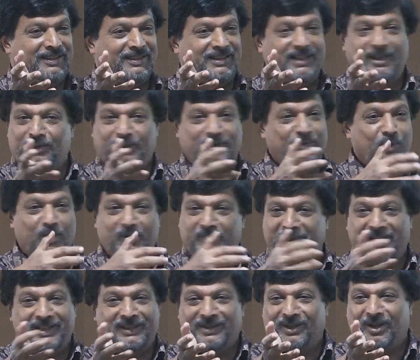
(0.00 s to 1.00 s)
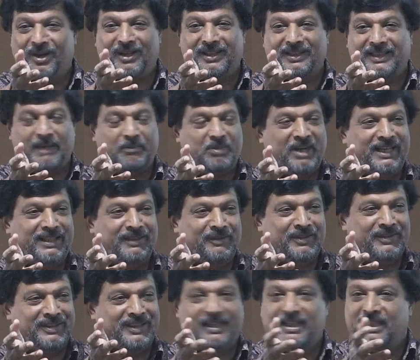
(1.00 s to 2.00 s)
There was no field called applied
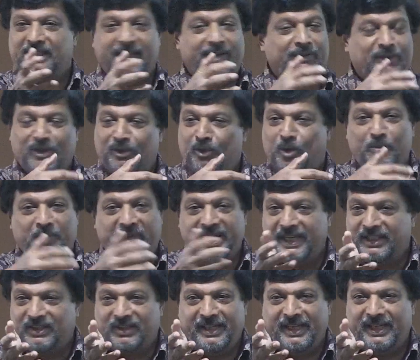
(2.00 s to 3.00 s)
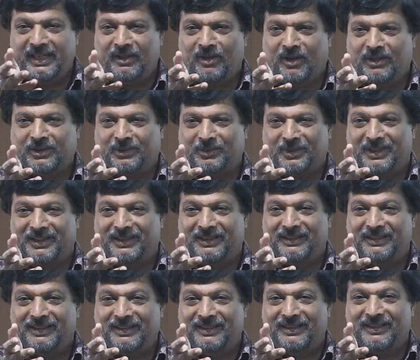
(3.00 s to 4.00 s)
linguistics. There was no PhD in Oxford.
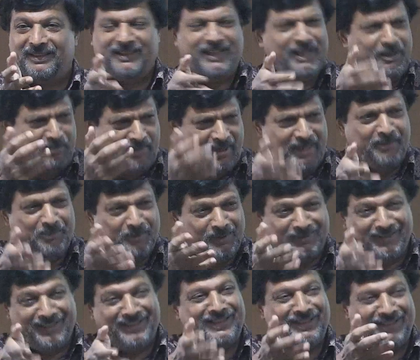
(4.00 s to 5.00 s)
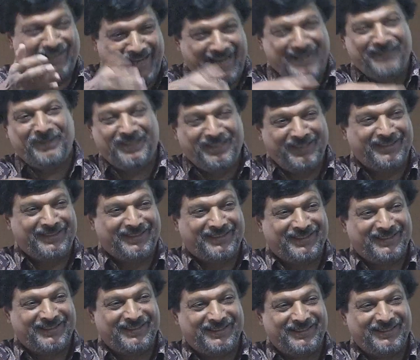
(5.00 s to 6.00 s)
Did people learn languages?